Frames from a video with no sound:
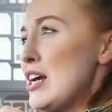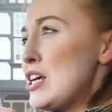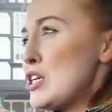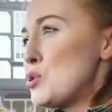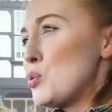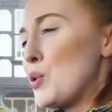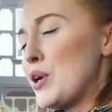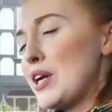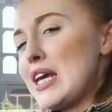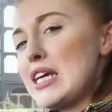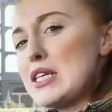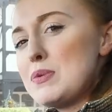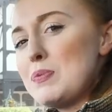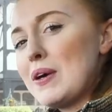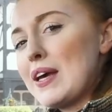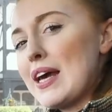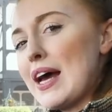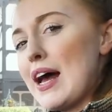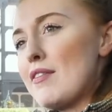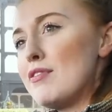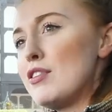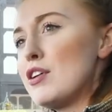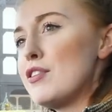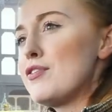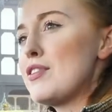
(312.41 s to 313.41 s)
Do I need to be
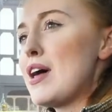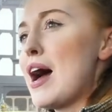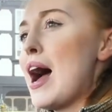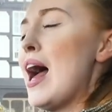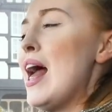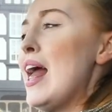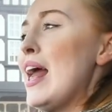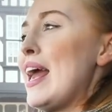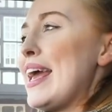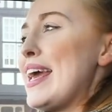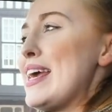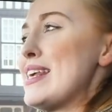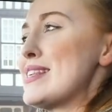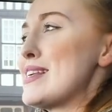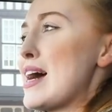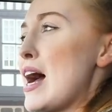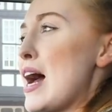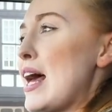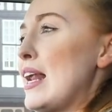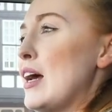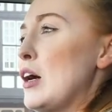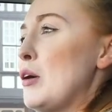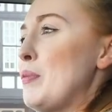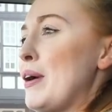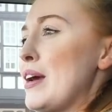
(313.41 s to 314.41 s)
careful of that? Is
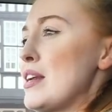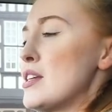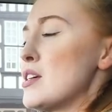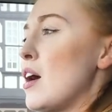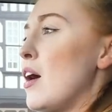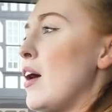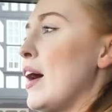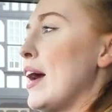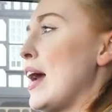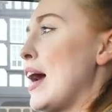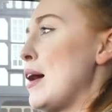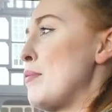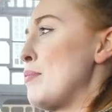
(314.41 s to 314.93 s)
that a little bit tight?